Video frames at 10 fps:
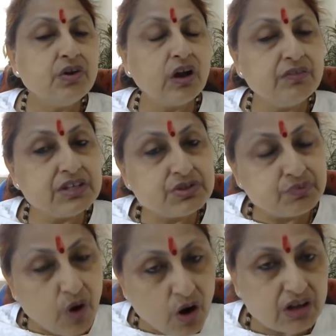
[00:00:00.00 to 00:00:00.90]
We
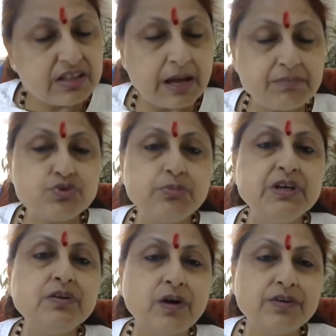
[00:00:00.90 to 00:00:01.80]
always want them to
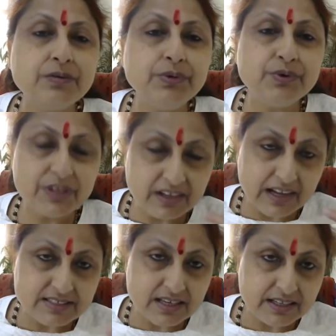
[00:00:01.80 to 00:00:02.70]
be
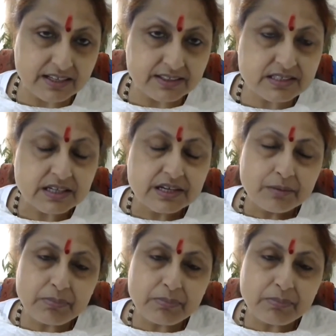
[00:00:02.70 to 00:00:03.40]
contributing as leaders.